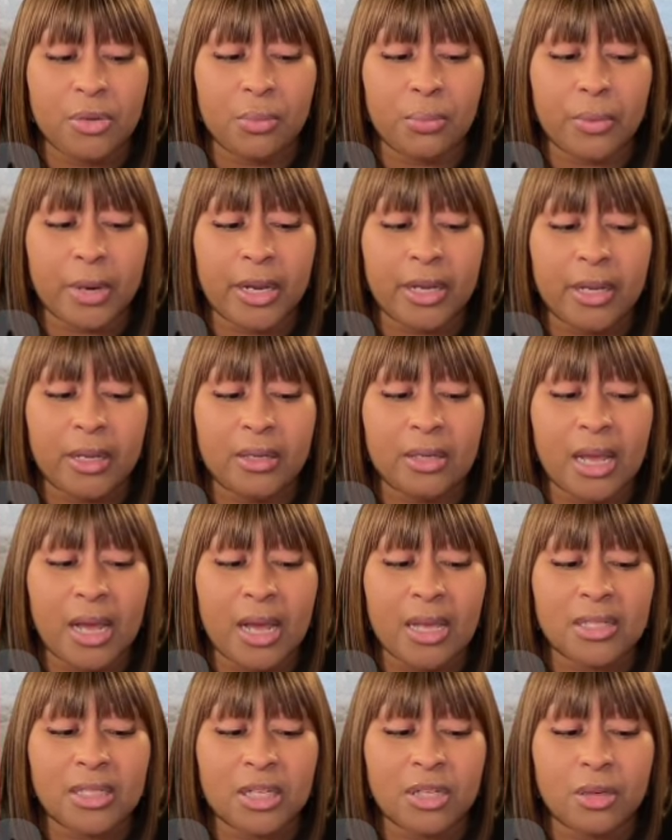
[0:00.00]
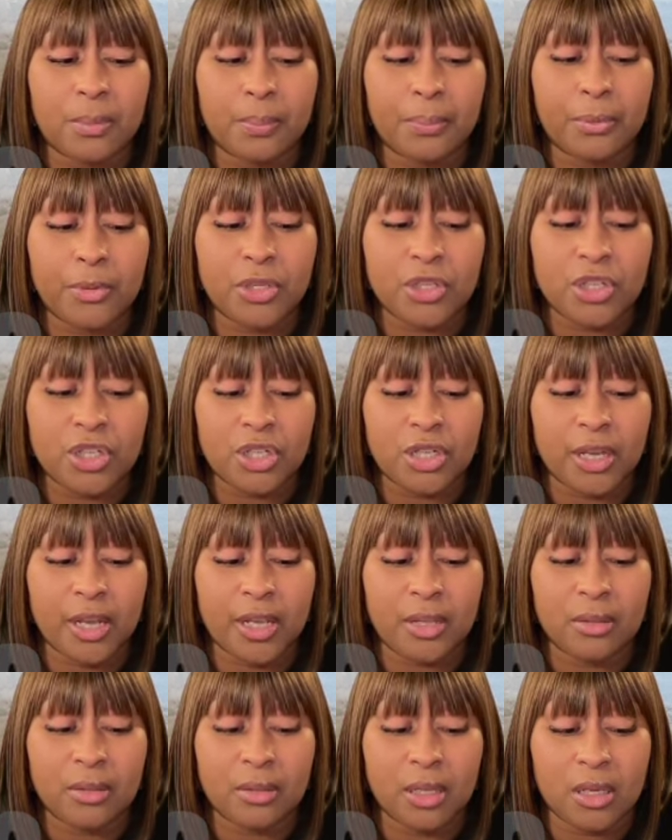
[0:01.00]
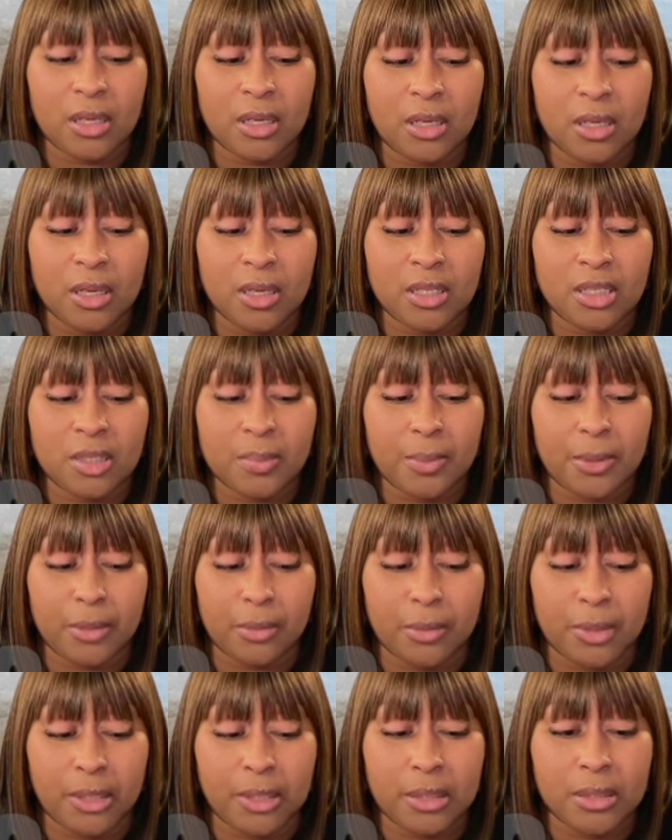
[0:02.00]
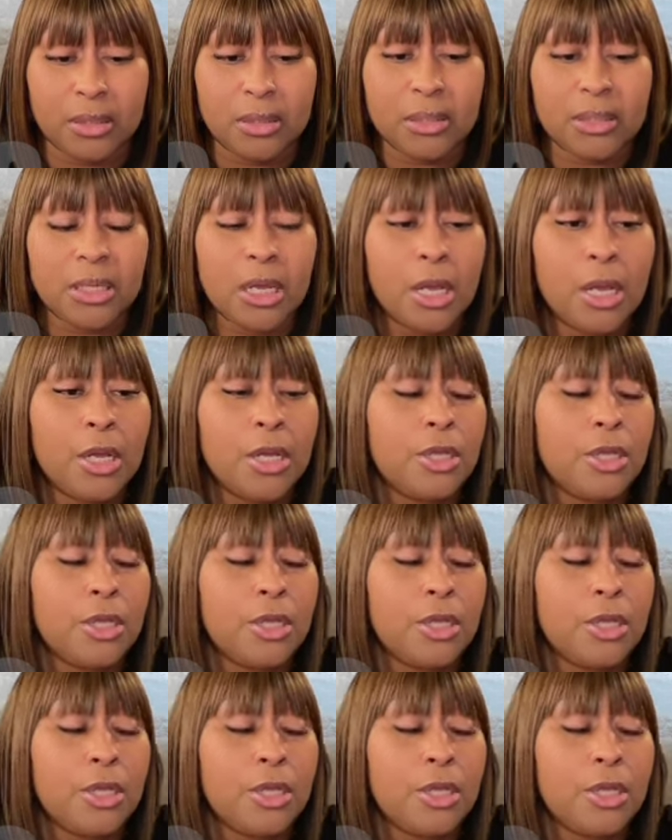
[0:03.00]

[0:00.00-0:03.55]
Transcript: to recognize and appreciate the experience.